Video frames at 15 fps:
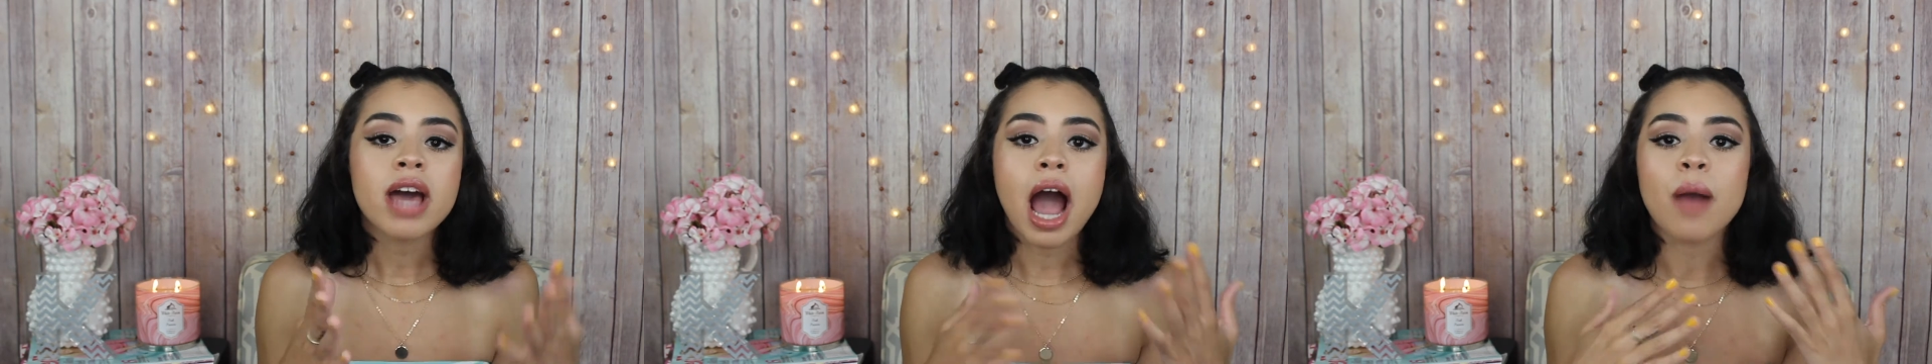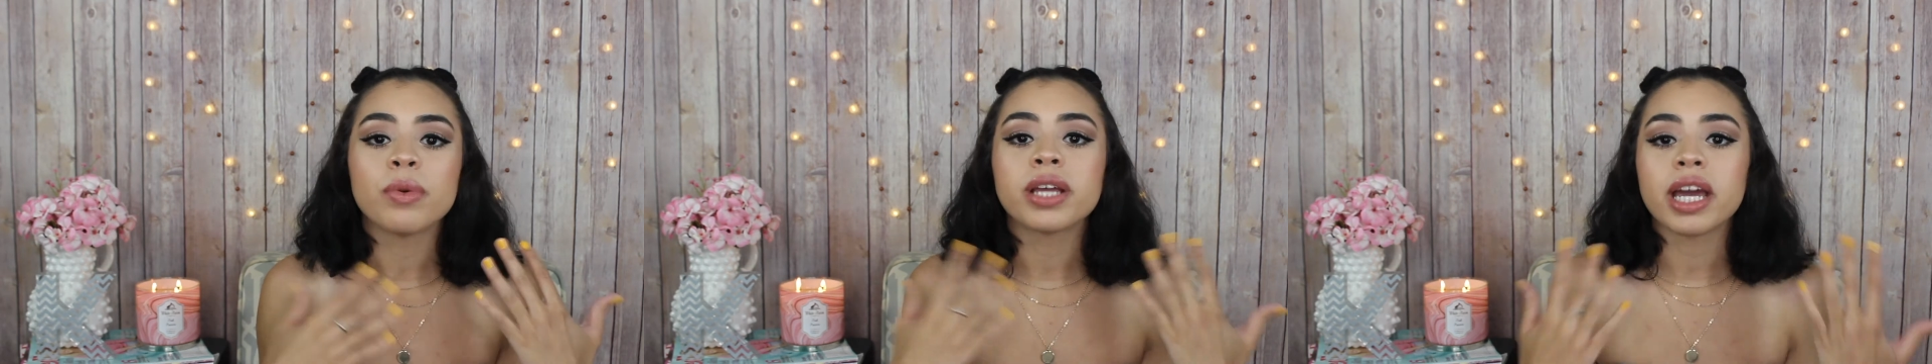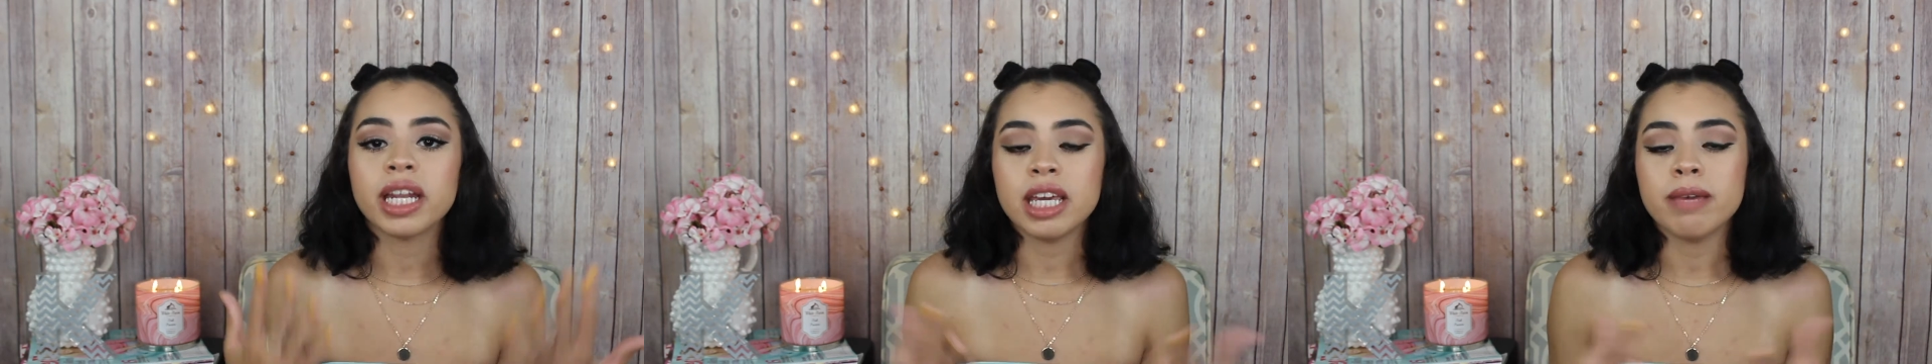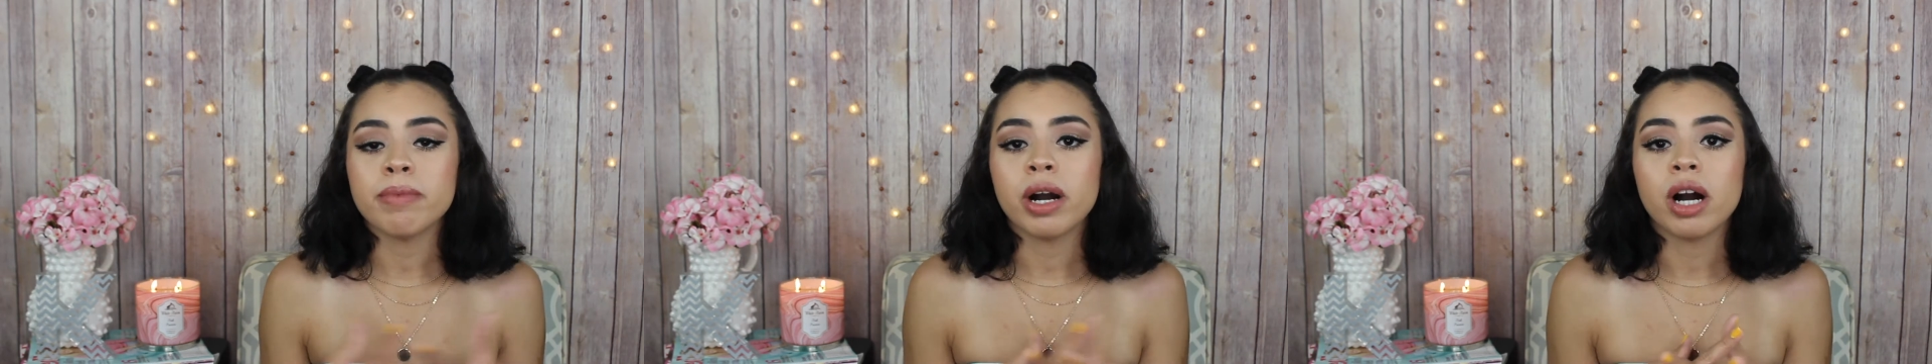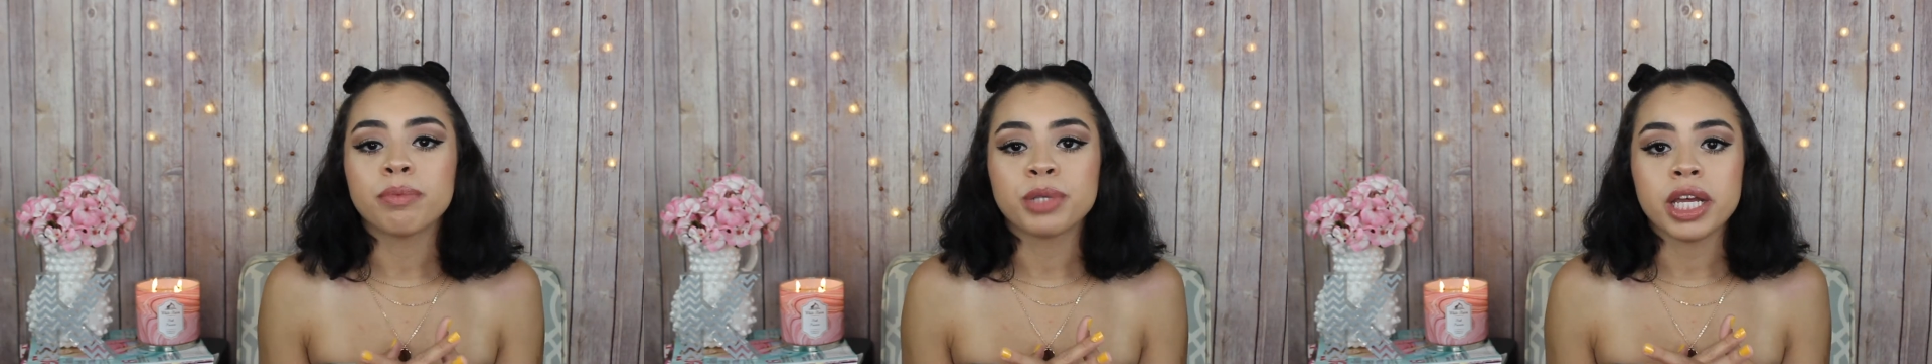I would get
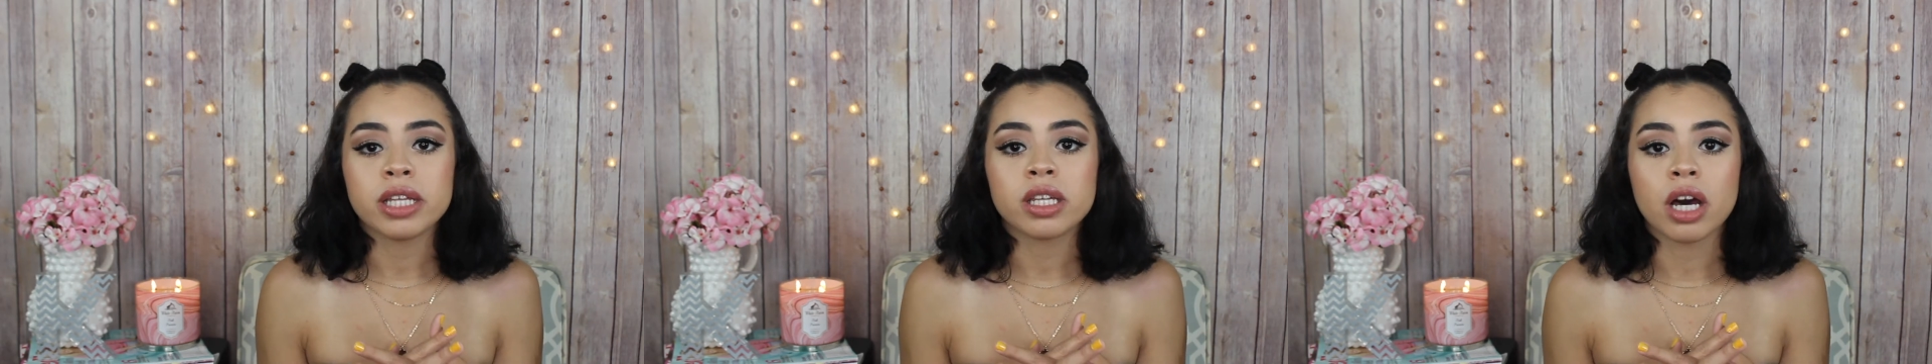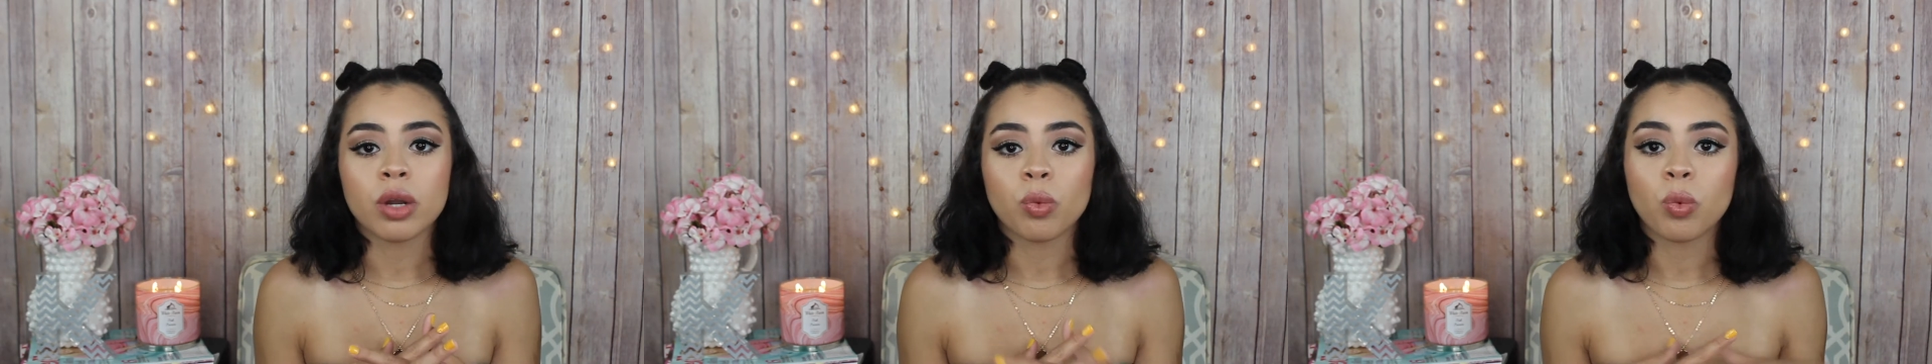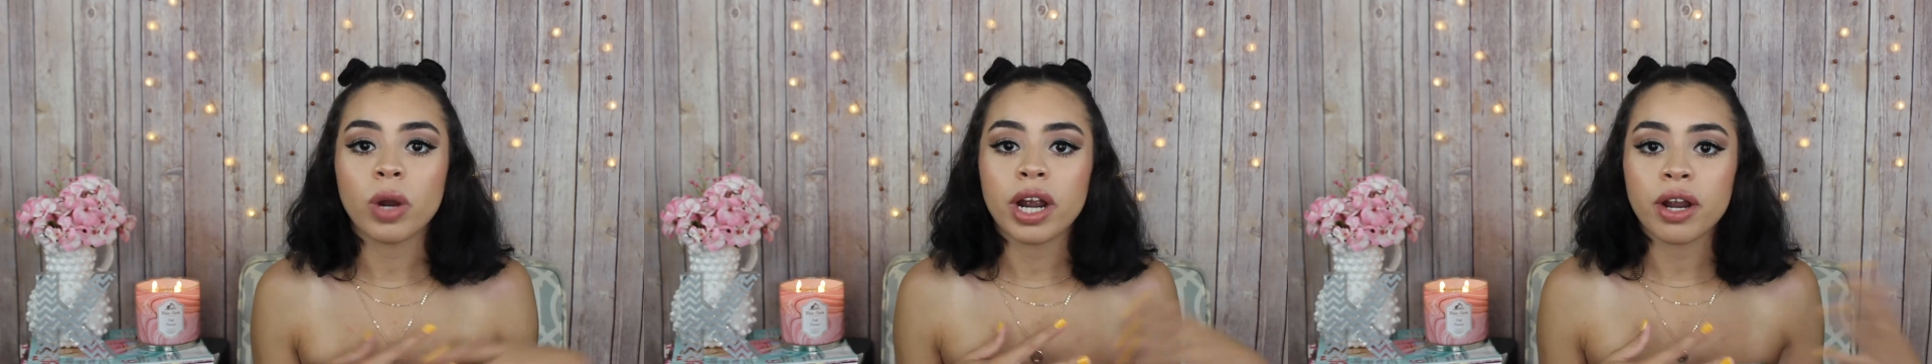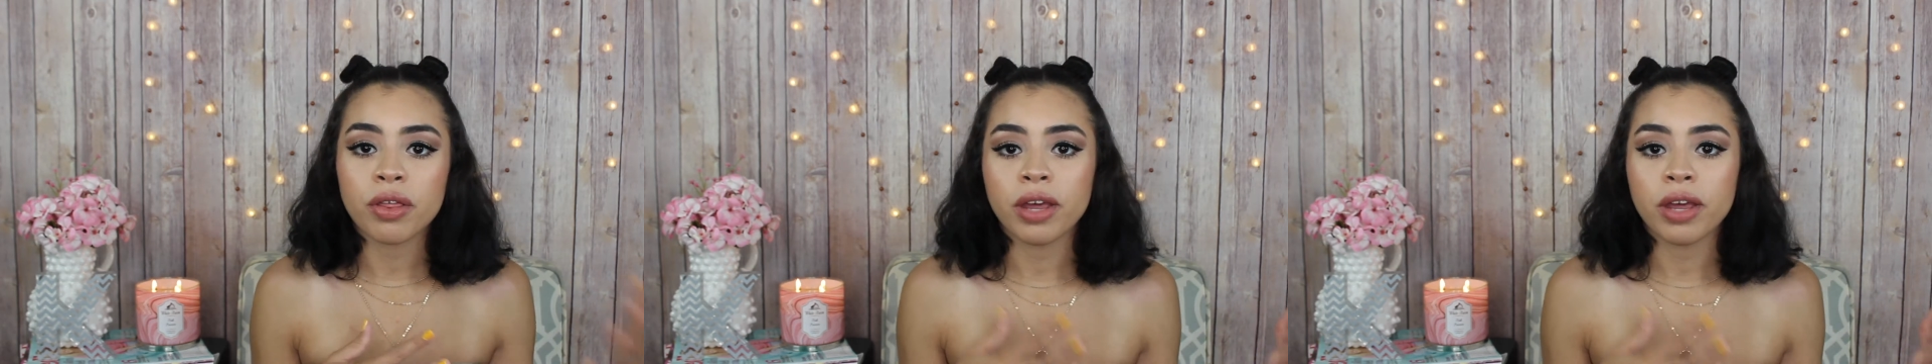email updates on where